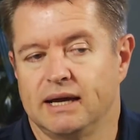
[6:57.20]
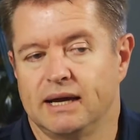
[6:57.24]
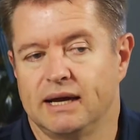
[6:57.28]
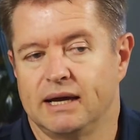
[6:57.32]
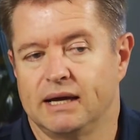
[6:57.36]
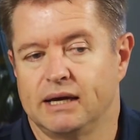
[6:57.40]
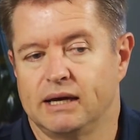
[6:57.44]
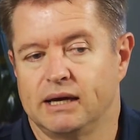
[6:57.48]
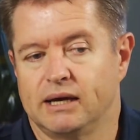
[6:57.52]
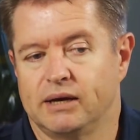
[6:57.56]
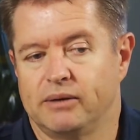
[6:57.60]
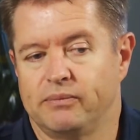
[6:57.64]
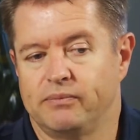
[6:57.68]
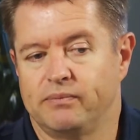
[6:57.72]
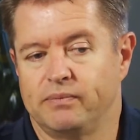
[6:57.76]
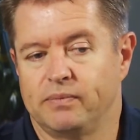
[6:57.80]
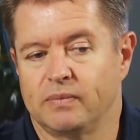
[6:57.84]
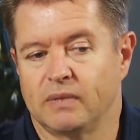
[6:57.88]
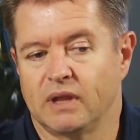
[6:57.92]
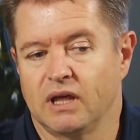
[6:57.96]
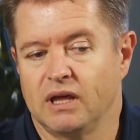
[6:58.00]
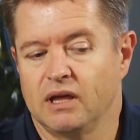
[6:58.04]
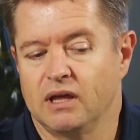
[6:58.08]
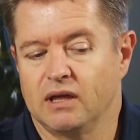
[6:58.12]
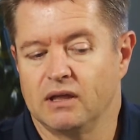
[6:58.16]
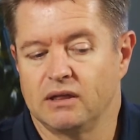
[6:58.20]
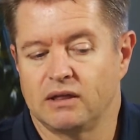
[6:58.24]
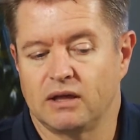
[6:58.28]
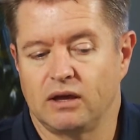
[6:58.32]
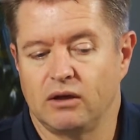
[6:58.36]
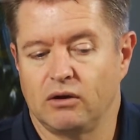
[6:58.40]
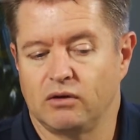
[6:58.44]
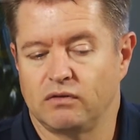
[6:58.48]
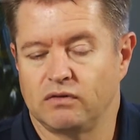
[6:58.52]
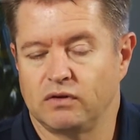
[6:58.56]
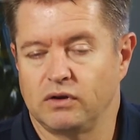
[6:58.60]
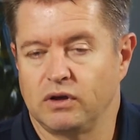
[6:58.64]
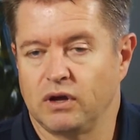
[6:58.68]
They
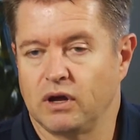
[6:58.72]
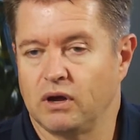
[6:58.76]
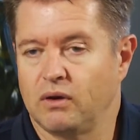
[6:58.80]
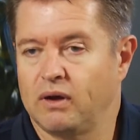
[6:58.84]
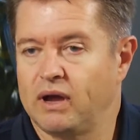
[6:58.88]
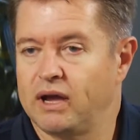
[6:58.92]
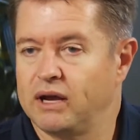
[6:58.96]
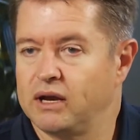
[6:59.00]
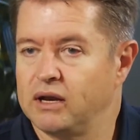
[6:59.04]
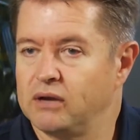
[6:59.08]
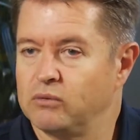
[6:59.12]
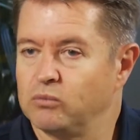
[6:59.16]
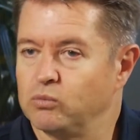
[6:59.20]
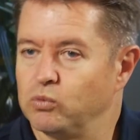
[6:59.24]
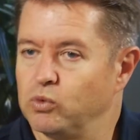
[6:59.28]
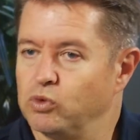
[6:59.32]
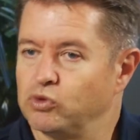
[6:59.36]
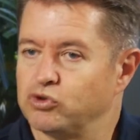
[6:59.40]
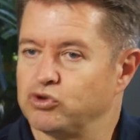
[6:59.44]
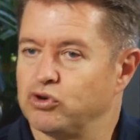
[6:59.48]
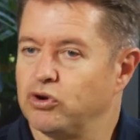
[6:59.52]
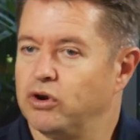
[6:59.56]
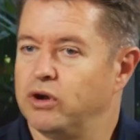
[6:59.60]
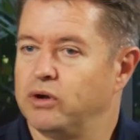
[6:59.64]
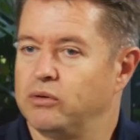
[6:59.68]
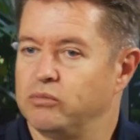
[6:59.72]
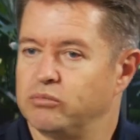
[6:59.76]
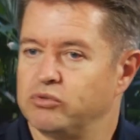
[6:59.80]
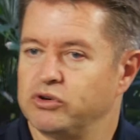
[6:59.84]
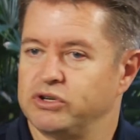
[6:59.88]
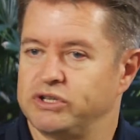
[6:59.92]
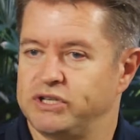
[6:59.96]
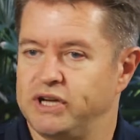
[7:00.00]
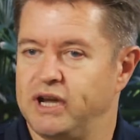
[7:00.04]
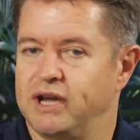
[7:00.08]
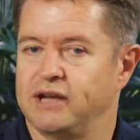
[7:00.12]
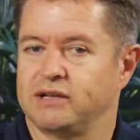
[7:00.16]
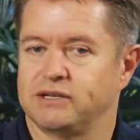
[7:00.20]
often go out and will try and
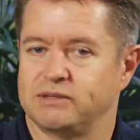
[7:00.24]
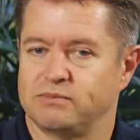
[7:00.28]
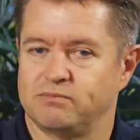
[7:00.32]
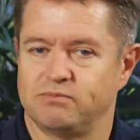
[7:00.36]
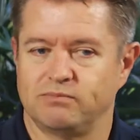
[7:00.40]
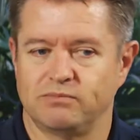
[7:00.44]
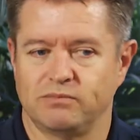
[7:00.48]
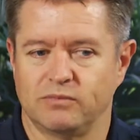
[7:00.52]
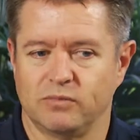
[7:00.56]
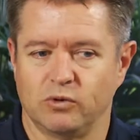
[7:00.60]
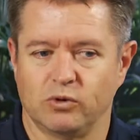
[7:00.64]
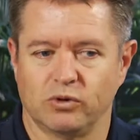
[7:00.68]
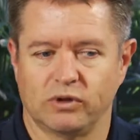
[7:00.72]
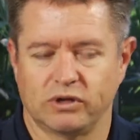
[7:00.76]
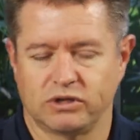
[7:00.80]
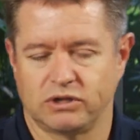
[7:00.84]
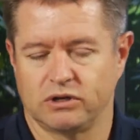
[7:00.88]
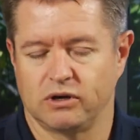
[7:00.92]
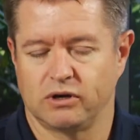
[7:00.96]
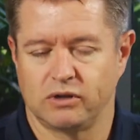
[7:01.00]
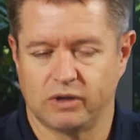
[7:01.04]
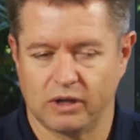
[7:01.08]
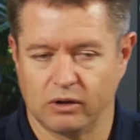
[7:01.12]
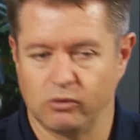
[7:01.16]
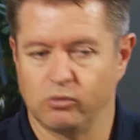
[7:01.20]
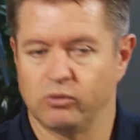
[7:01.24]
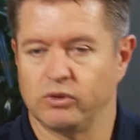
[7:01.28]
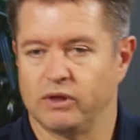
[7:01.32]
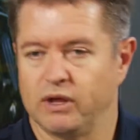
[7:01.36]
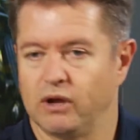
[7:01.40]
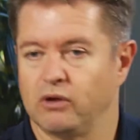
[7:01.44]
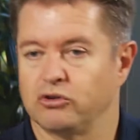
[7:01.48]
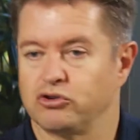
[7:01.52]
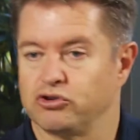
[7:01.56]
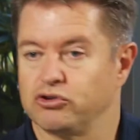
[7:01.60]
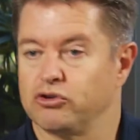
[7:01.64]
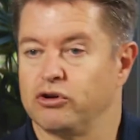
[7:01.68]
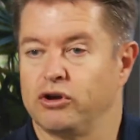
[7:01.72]
protect.
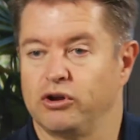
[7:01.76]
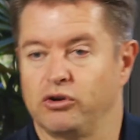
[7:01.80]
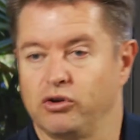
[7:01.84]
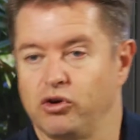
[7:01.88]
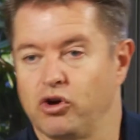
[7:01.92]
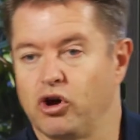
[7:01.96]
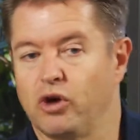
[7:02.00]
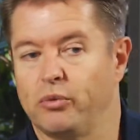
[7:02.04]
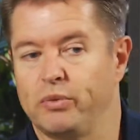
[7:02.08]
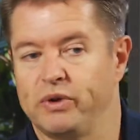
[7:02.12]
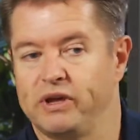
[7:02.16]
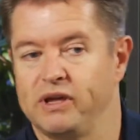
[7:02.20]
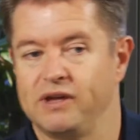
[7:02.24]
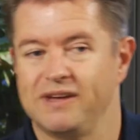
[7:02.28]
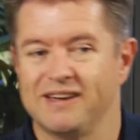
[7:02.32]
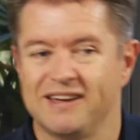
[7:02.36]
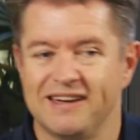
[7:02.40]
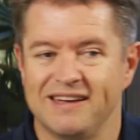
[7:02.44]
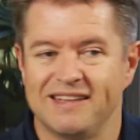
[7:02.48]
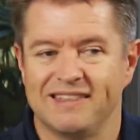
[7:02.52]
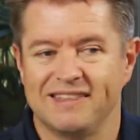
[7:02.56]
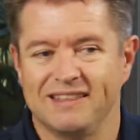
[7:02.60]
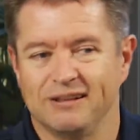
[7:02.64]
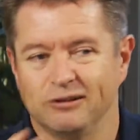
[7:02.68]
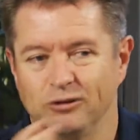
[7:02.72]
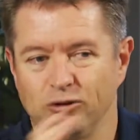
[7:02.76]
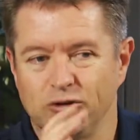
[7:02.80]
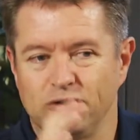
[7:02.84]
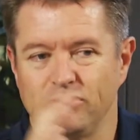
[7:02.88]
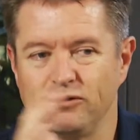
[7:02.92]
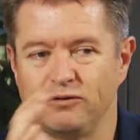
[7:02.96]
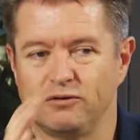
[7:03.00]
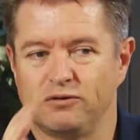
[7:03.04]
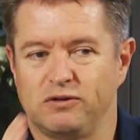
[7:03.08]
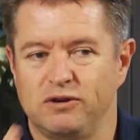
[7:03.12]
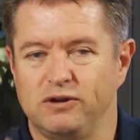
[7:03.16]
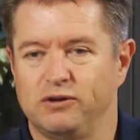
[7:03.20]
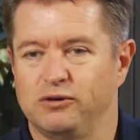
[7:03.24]
They'll try and copy the look
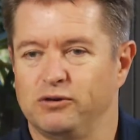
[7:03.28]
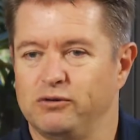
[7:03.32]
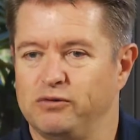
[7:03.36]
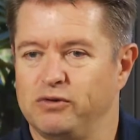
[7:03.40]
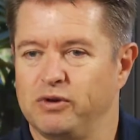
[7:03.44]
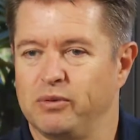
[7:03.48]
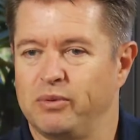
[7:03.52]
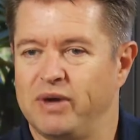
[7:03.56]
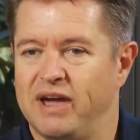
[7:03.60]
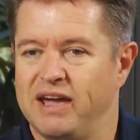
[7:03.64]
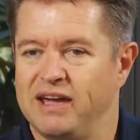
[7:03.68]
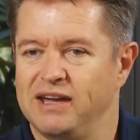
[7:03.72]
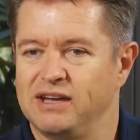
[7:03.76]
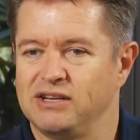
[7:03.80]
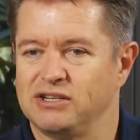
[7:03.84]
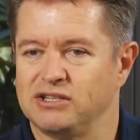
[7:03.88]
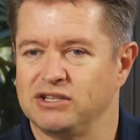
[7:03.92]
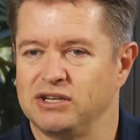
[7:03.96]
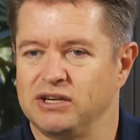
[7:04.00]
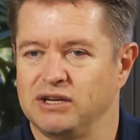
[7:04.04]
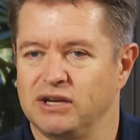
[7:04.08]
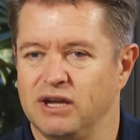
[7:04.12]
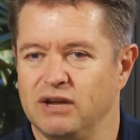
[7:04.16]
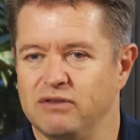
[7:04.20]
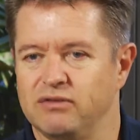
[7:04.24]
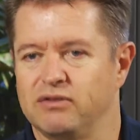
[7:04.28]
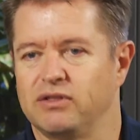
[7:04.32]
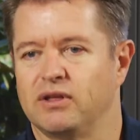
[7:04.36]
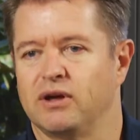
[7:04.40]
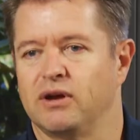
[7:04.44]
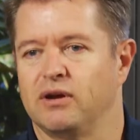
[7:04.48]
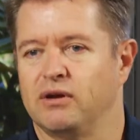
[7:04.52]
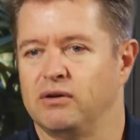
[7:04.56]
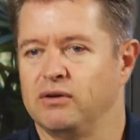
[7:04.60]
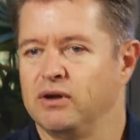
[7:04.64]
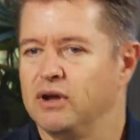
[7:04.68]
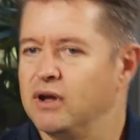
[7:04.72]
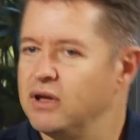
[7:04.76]
and feel of your packaging, even
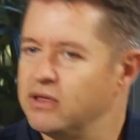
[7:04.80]
though